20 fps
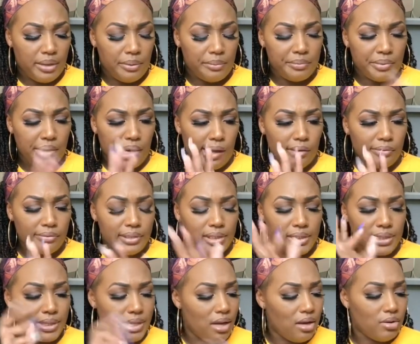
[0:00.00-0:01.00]
that
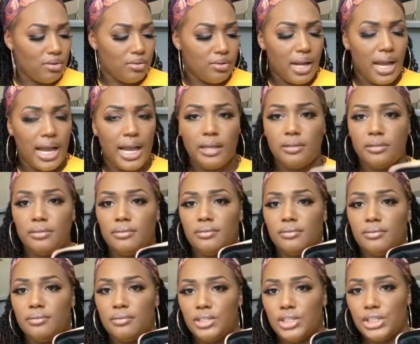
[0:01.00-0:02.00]
often, so I
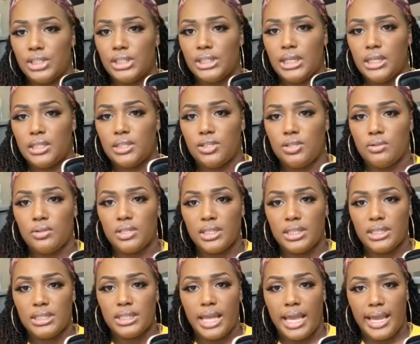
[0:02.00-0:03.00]
just stick to
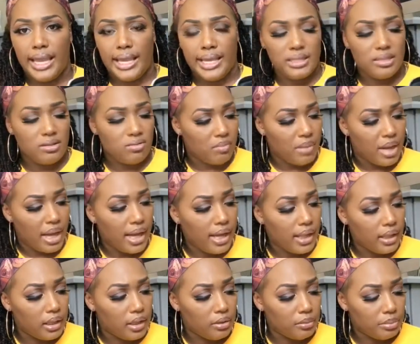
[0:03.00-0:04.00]
using this as my
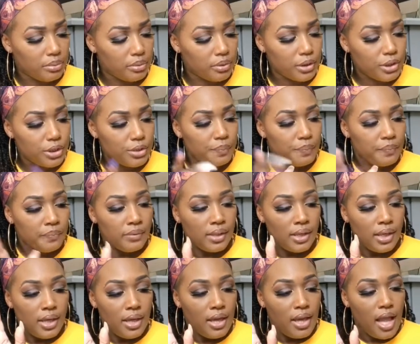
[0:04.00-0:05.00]
highlighter brush.
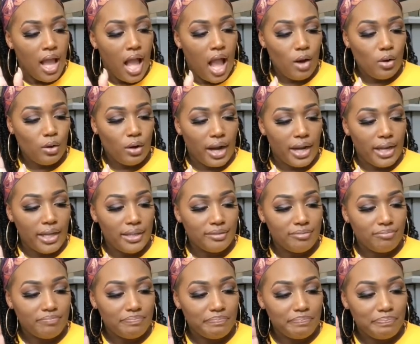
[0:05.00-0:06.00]
Alright,
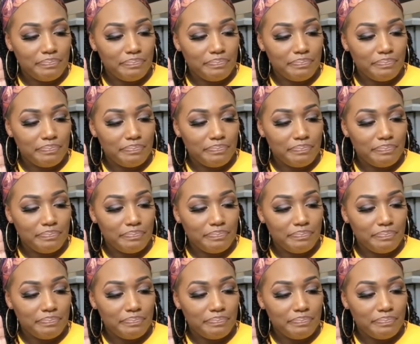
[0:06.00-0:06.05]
